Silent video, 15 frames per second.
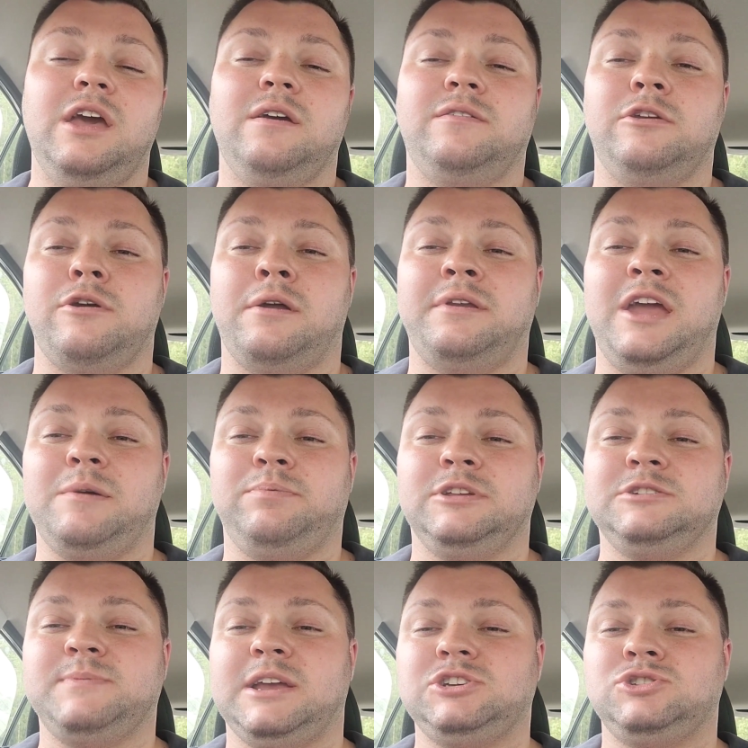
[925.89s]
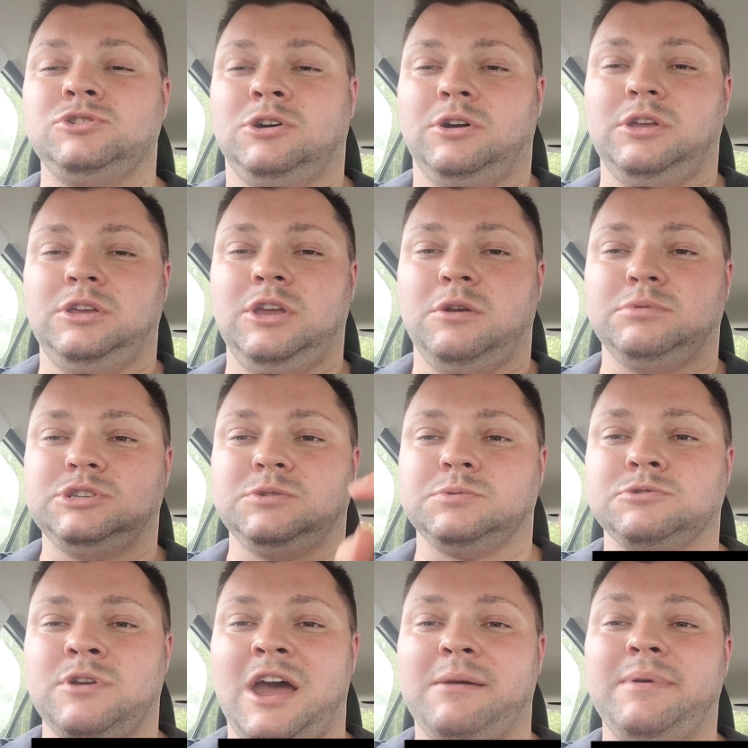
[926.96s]
If you're new around here, please make sure you
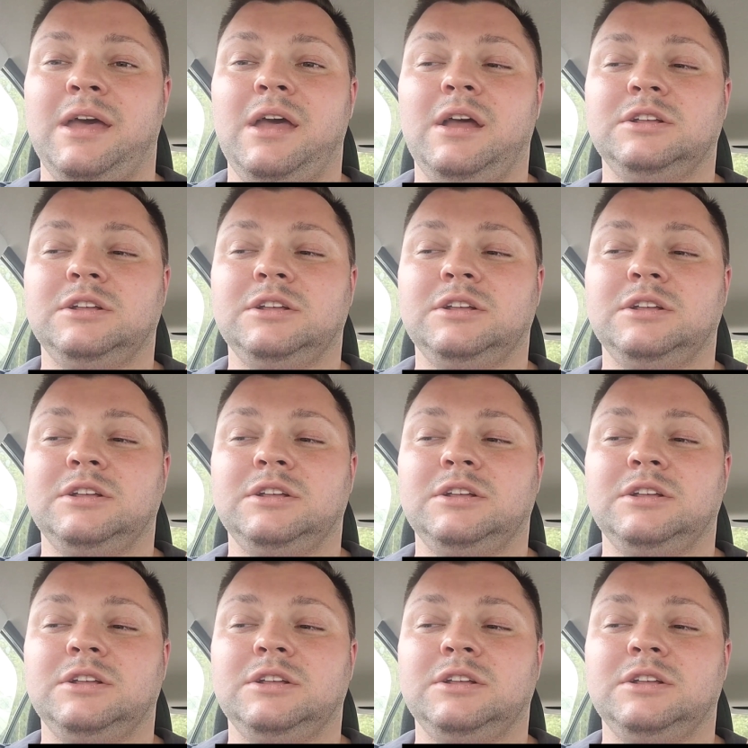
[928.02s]
subscribe